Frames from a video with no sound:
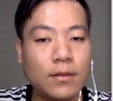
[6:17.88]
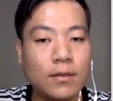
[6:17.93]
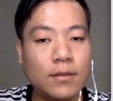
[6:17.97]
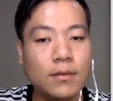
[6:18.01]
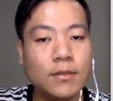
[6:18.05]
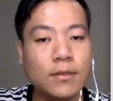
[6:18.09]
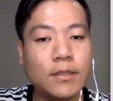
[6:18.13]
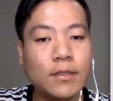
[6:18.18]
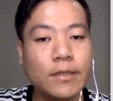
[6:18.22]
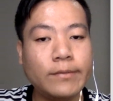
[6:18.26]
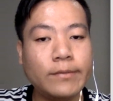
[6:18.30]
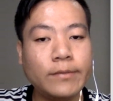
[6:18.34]

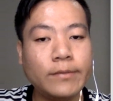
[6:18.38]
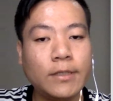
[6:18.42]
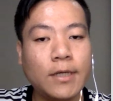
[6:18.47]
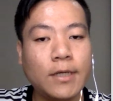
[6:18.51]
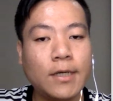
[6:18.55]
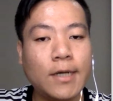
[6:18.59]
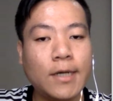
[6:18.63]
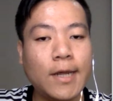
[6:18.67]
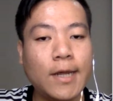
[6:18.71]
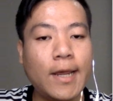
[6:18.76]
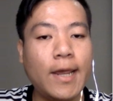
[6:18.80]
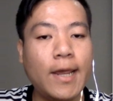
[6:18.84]

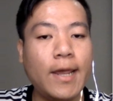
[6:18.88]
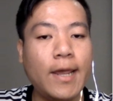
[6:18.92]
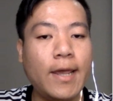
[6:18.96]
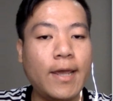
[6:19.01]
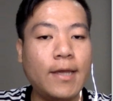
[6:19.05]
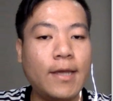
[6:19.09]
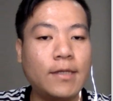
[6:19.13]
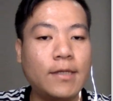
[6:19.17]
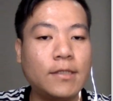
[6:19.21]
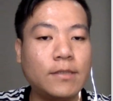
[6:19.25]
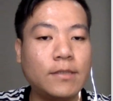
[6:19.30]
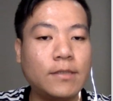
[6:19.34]
Similarly,
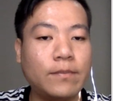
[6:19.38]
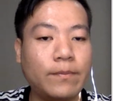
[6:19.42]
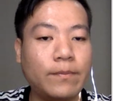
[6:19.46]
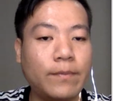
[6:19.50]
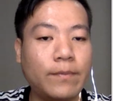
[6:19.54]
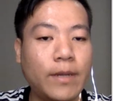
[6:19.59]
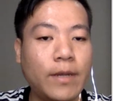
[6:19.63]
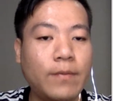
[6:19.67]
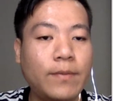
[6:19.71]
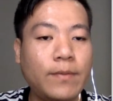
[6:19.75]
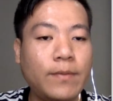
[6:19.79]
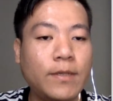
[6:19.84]
it
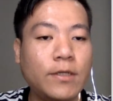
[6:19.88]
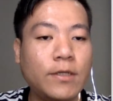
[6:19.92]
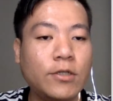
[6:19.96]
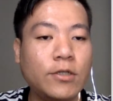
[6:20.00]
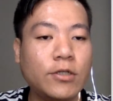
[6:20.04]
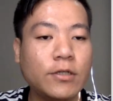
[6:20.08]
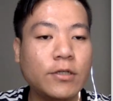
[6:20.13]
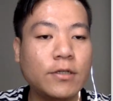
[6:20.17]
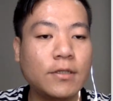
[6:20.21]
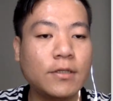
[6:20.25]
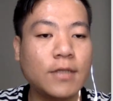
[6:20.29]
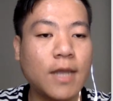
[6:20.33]
may be
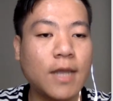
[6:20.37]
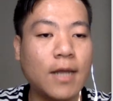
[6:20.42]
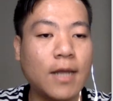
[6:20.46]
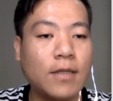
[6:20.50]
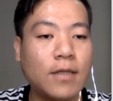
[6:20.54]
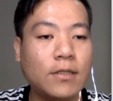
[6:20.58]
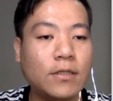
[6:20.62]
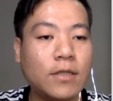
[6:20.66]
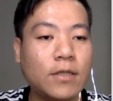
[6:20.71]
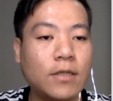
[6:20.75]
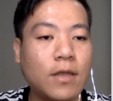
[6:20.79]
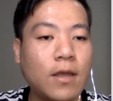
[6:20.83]
shown
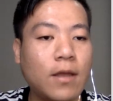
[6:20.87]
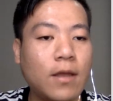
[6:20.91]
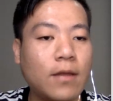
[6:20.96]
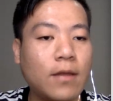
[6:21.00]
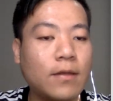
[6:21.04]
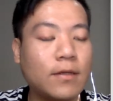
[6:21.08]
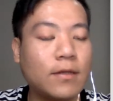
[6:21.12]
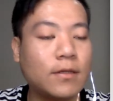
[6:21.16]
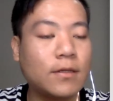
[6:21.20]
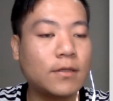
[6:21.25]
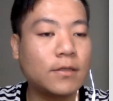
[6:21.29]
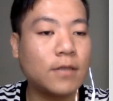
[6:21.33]
that
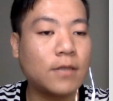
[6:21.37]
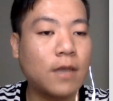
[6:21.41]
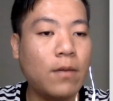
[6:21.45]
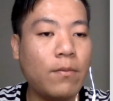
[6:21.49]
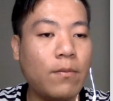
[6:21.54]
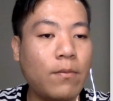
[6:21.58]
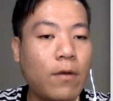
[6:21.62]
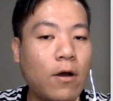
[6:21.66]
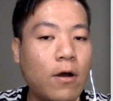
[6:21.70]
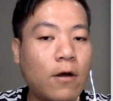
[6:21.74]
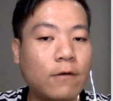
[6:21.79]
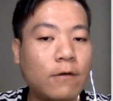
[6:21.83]
the
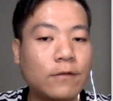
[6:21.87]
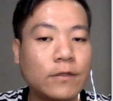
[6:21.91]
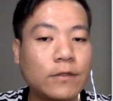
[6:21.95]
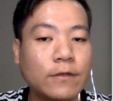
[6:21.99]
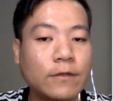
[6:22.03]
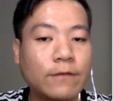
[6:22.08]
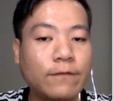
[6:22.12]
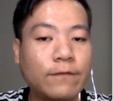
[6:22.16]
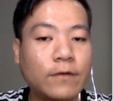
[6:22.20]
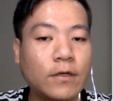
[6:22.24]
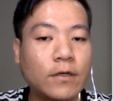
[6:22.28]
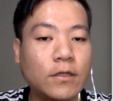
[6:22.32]
sum of
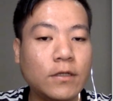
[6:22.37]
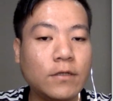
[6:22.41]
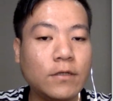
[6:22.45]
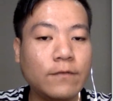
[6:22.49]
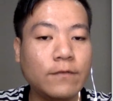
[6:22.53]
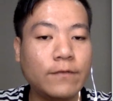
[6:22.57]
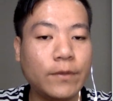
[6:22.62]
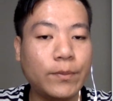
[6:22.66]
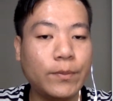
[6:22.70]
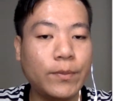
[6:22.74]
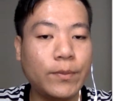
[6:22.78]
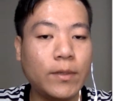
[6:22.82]
the
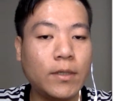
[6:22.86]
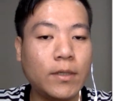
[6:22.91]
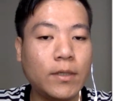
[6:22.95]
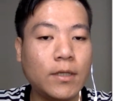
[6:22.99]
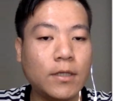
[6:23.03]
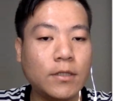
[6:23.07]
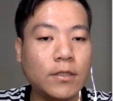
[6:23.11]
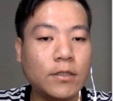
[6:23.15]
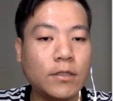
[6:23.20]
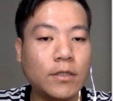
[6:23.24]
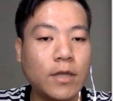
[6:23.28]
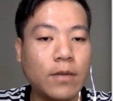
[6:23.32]
first
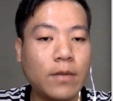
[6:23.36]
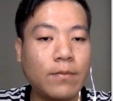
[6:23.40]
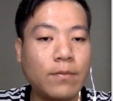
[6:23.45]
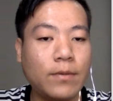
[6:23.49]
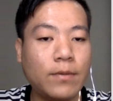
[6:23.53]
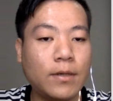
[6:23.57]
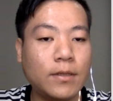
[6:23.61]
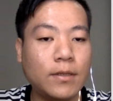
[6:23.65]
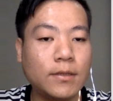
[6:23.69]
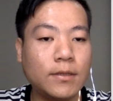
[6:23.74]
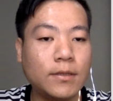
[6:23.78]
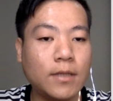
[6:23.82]
Fibonacci
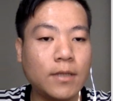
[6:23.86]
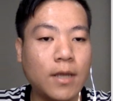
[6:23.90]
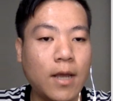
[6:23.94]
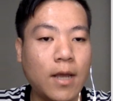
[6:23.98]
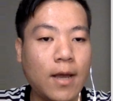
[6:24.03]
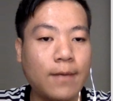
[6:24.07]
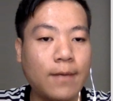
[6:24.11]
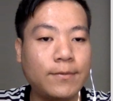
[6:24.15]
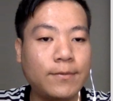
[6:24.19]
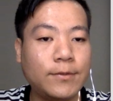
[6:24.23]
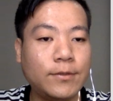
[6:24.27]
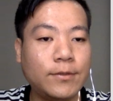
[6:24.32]
numbers
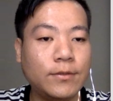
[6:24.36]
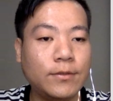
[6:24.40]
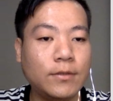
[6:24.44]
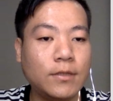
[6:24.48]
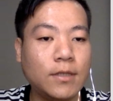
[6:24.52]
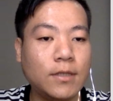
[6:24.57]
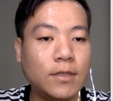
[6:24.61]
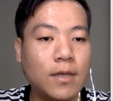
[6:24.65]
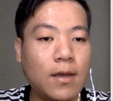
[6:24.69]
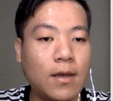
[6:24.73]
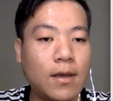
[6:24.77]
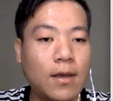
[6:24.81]
up to
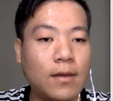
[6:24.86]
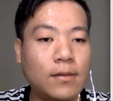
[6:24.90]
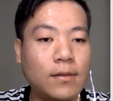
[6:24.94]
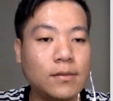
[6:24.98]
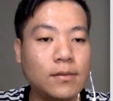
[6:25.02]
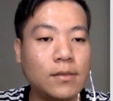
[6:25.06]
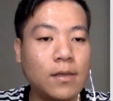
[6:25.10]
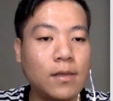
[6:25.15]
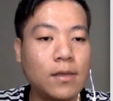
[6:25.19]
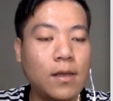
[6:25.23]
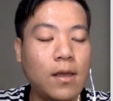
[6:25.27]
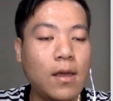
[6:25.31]
the
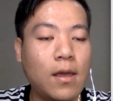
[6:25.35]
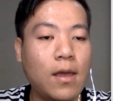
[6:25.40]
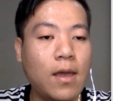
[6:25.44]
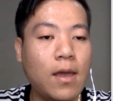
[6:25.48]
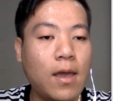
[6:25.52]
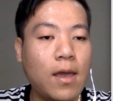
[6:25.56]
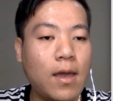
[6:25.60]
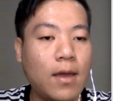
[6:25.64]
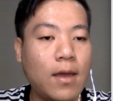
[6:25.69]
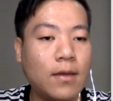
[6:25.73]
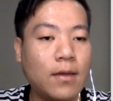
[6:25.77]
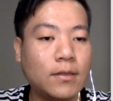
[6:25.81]
nth
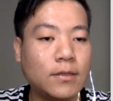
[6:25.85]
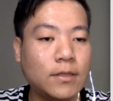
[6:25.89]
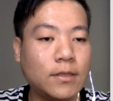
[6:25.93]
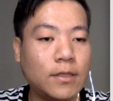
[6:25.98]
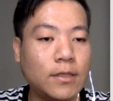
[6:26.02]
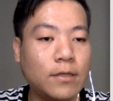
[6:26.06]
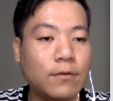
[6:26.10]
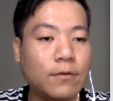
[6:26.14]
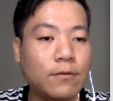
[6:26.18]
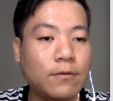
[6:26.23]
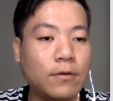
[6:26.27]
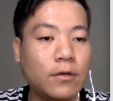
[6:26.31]
is
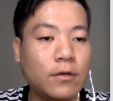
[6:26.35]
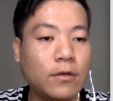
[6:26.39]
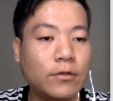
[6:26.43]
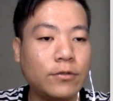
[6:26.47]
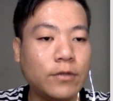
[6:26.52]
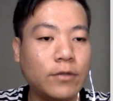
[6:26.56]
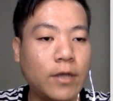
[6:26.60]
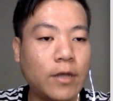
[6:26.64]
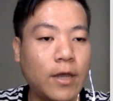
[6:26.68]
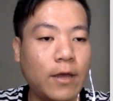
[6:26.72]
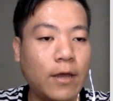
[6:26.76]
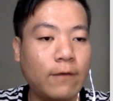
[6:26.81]
equal
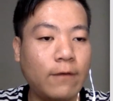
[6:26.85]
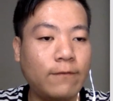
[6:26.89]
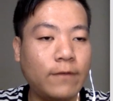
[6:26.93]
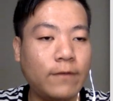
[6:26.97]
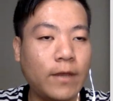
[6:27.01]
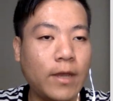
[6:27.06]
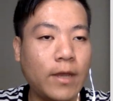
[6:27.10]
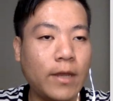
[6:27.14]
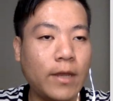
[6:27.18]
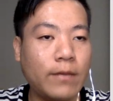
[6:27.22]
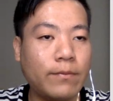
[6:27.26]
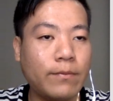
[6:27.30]
to
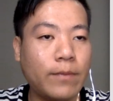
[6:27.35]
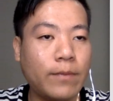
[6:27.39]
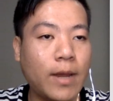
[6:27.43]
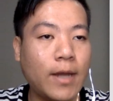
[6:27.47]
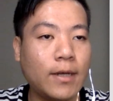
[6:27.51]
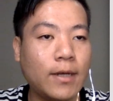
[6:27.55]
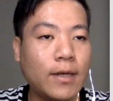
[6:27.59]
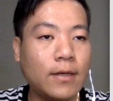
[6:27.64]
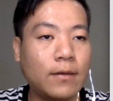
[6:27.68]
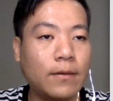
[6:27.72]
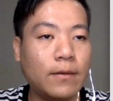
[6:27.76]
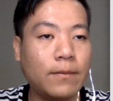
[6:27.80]
Fn
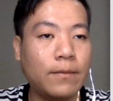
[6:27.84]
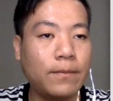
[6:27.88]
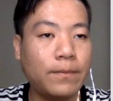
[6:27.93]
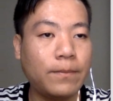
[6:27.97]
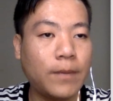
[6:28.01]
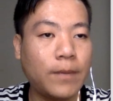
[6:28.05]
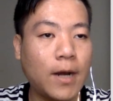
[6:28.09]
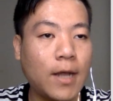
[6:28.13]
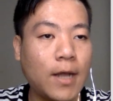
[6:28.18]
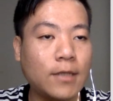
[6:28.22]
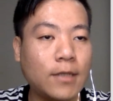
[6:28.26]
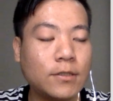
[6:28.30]

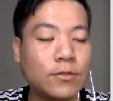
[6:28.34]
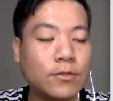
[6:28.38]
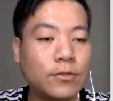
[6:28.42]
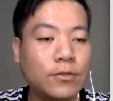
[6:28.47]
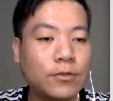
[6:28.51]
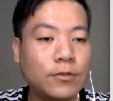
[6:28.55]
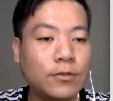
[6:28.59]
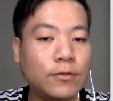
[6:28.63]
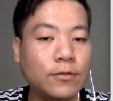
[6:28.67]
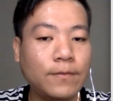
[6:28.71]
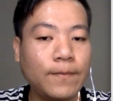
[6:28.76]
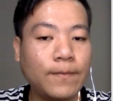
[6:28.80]
plus
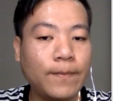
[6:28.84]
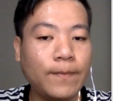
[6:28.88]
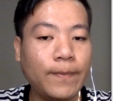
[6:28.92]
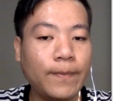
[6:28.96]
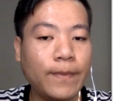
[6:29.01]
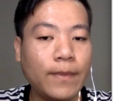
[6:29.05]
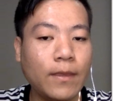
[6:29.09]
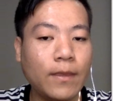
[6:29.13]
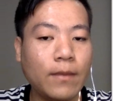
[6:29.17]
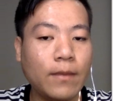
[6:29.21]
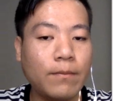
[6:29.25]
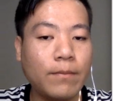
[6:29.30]
2
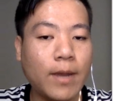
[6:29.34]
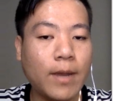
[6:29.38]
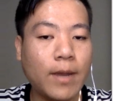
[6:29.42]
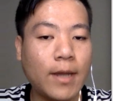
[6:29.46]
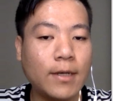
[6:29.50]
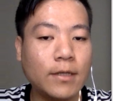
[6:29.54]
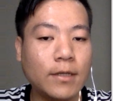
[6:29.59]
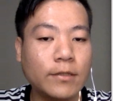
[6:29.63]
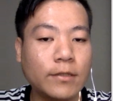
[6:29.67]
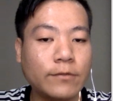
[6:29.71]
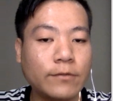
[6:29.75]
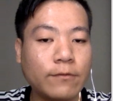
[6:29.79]

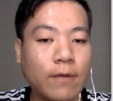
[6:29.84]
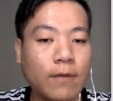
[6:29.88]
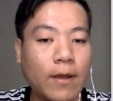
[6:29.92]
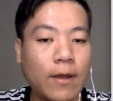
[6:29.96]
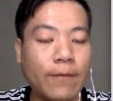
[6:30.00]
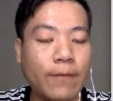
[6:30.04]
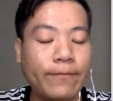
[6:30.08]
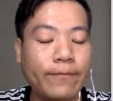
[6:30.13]
minus 1.